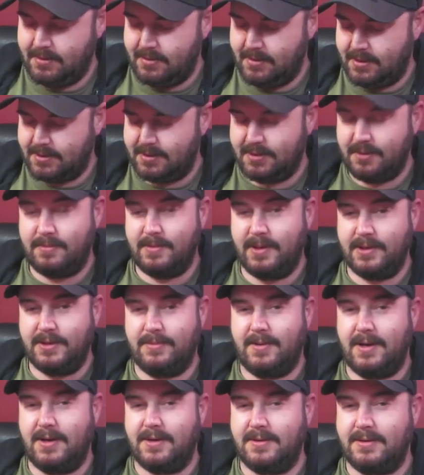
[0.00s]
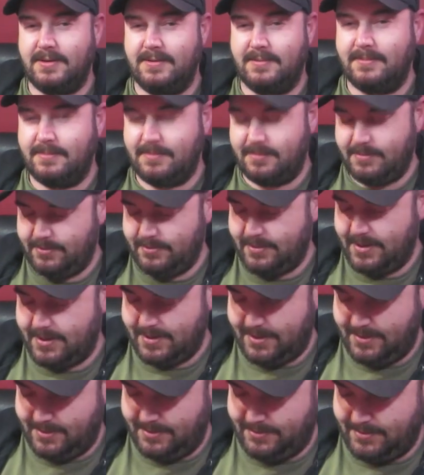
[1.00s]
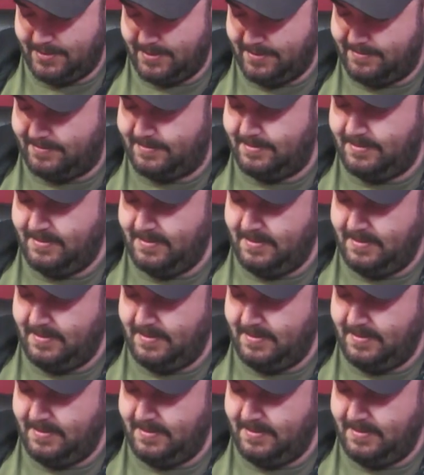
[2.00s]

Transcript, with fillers: That's so, almost worse than drinking and driving.